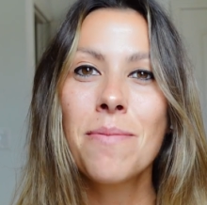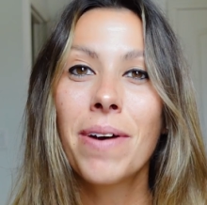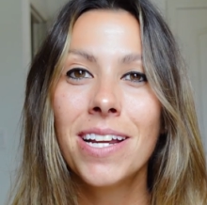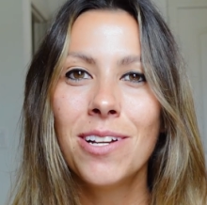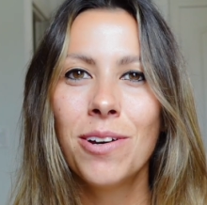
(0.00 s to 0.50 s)
And
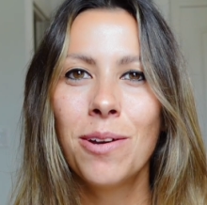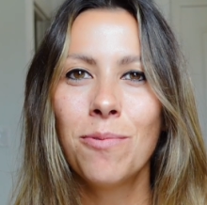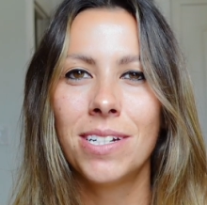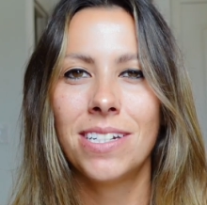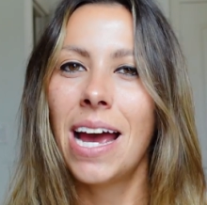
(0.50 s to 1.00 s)
by knowing
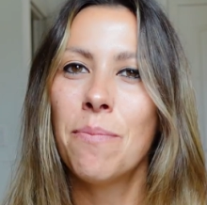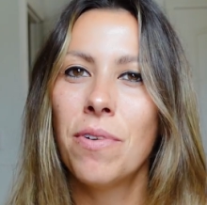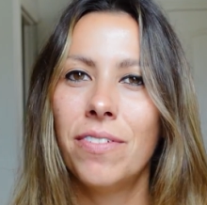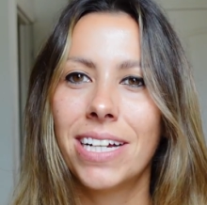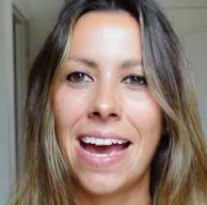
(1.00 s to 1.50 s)
what type
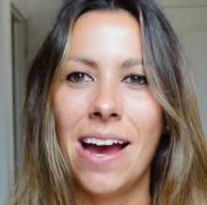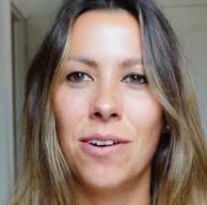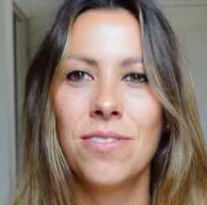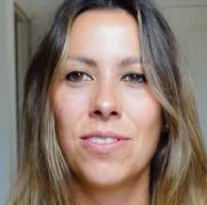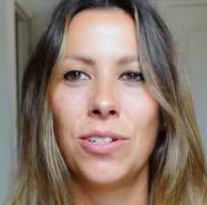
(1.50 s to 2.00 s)
of
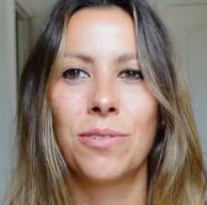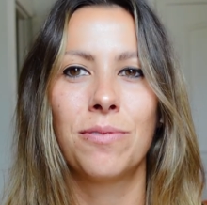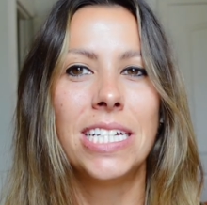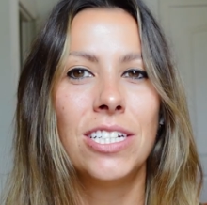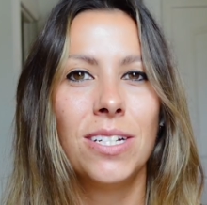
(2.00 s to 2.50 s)
accounts you're
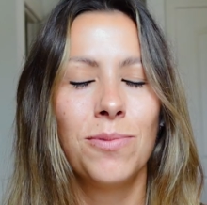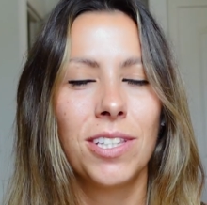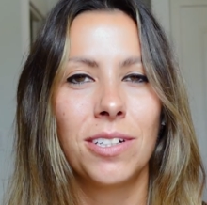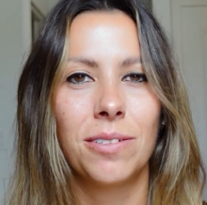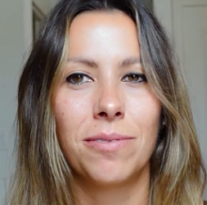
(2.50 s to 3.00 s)
reaching
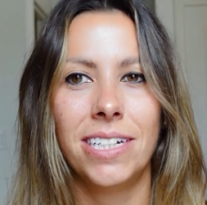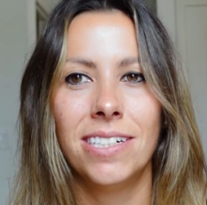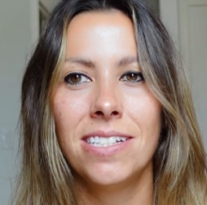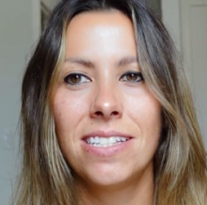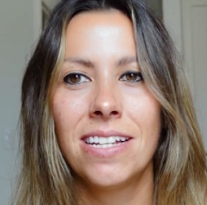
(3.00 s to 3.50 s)
with your
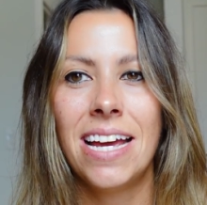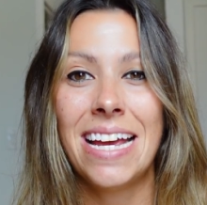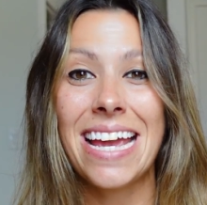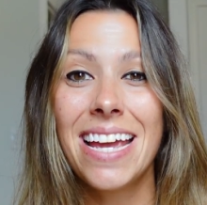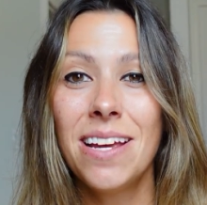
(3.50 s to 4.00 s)
Reels
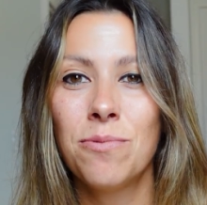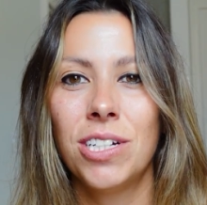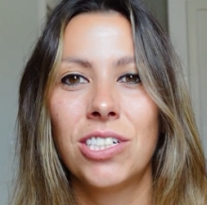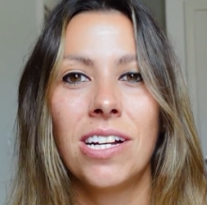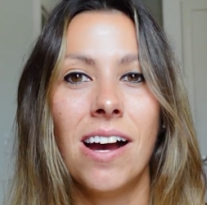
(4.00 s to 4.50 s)
and
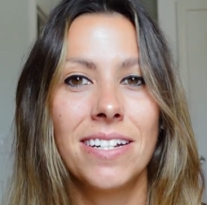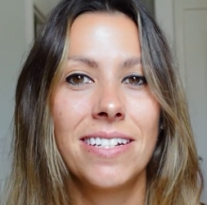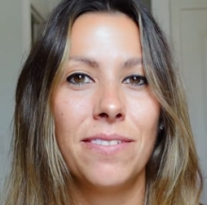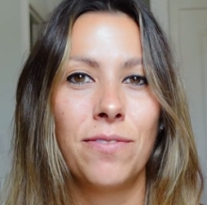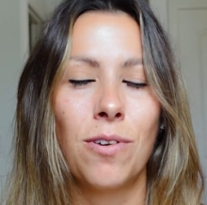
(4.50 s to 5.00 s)
which
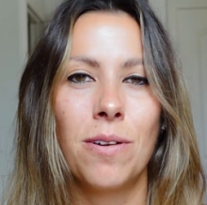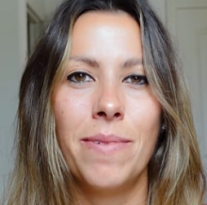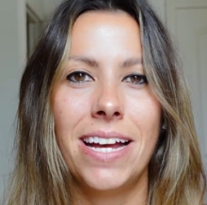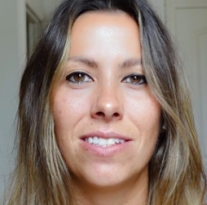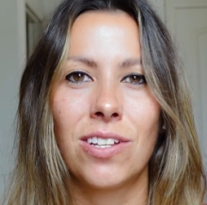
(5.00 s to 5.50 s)
content
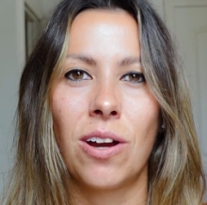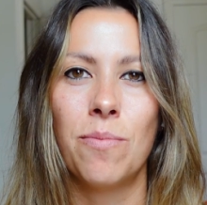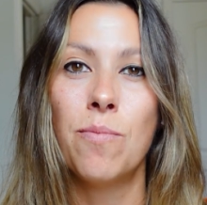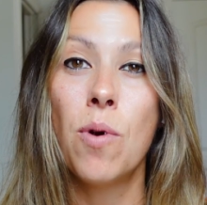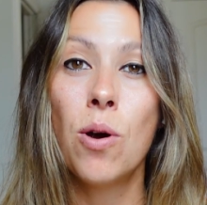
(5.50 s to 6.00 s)
formats are
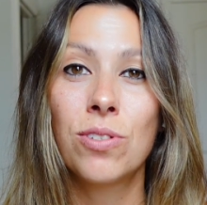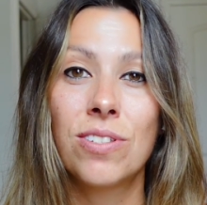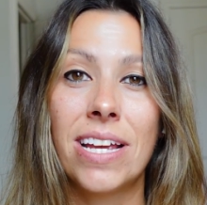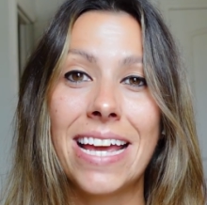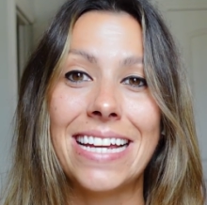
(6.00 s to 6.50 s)

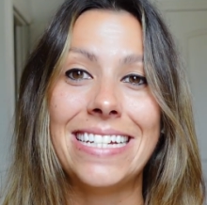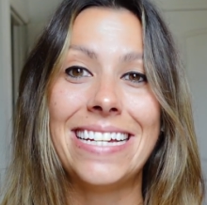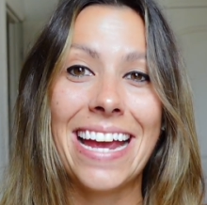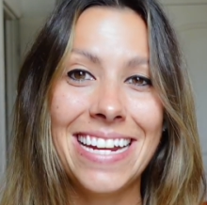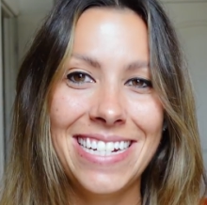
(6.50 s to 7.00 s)
most
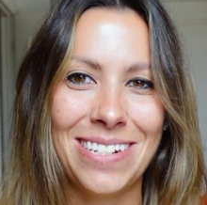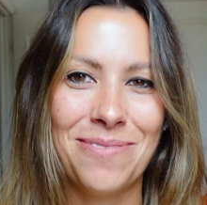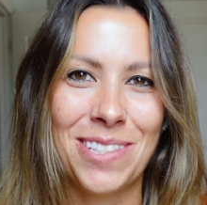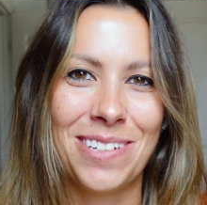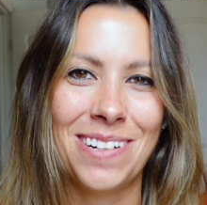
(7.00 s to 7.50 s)
engaging
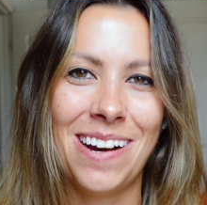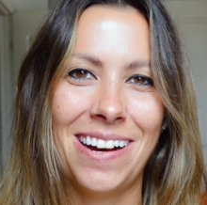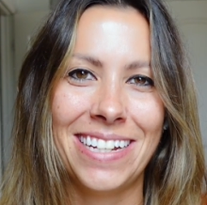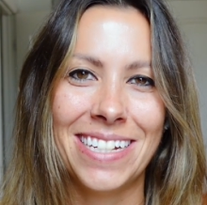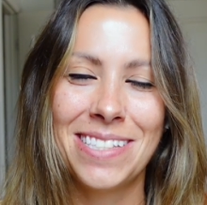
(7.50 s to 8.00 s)
with your
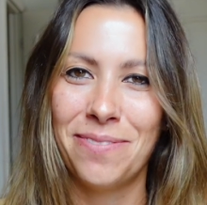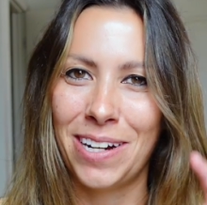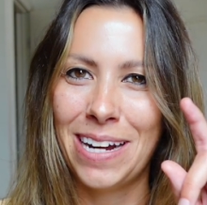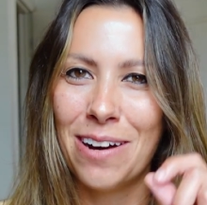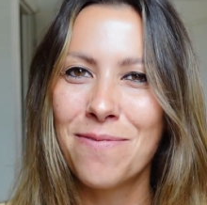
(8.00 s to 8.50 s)
audience,
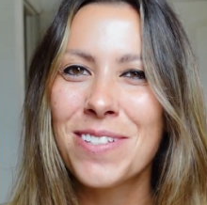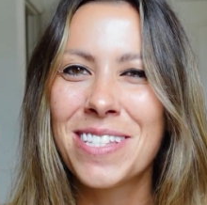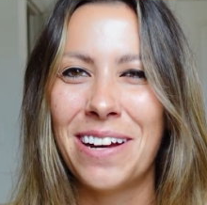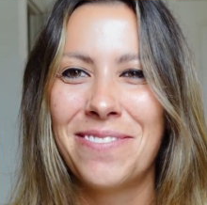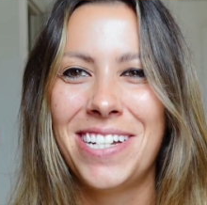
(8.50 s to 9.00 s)
very helpful
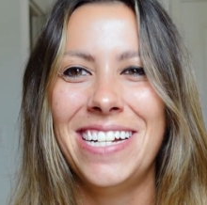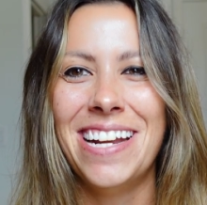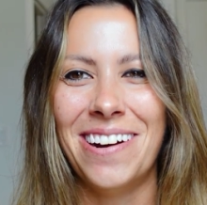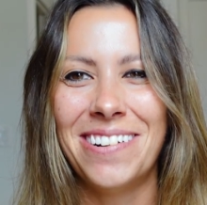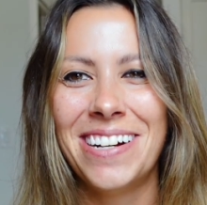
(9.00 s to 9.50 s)
stuff to
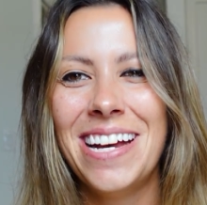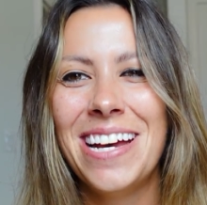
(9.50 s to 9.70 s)
know,